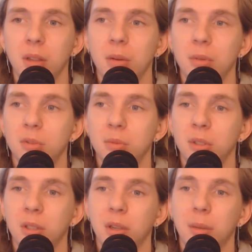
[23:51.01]
That was
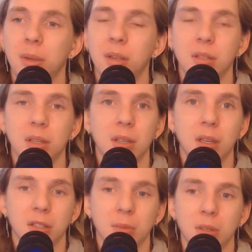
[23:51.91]
really amazing
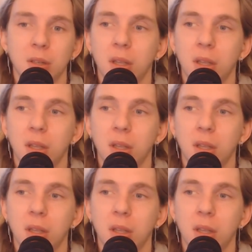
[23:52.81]
announcement.